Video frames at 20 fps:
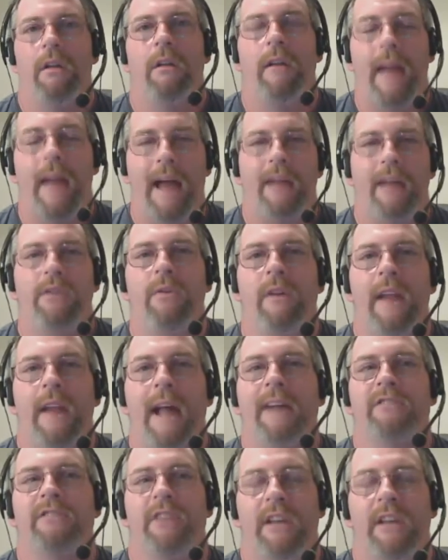Now you can
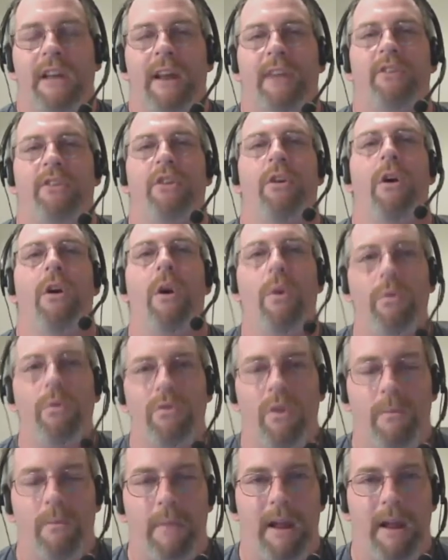actually connect to your
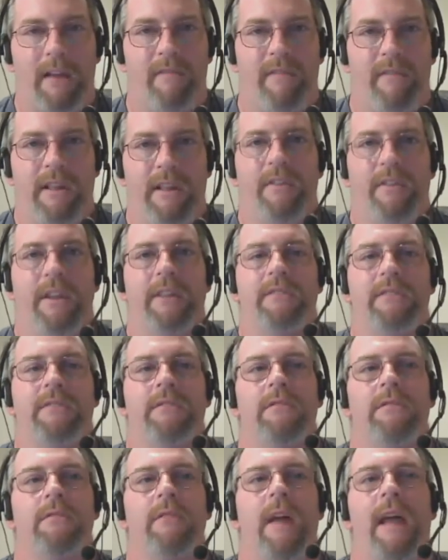own domain via
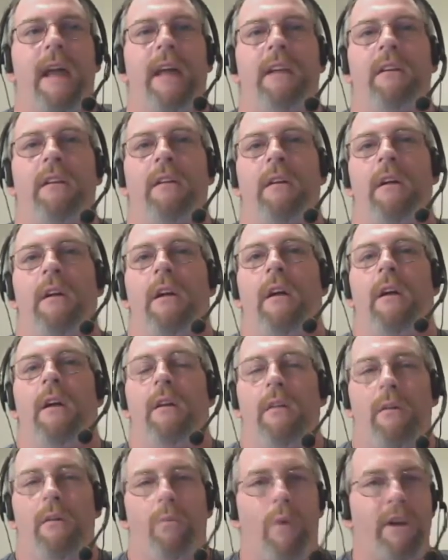this. And
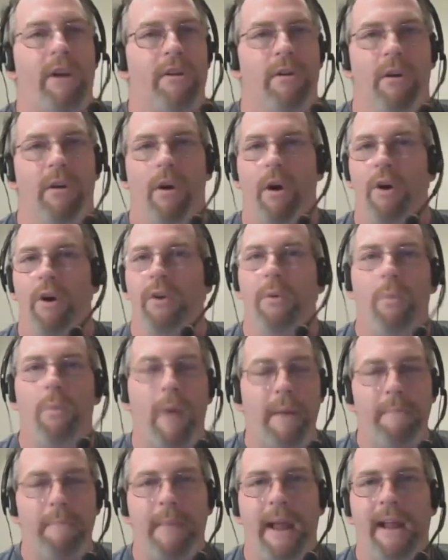when you're on a
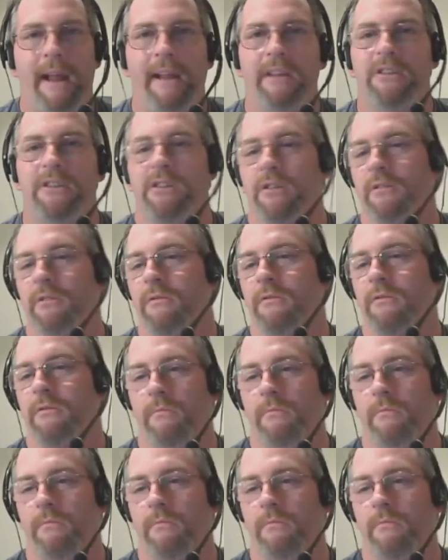web page,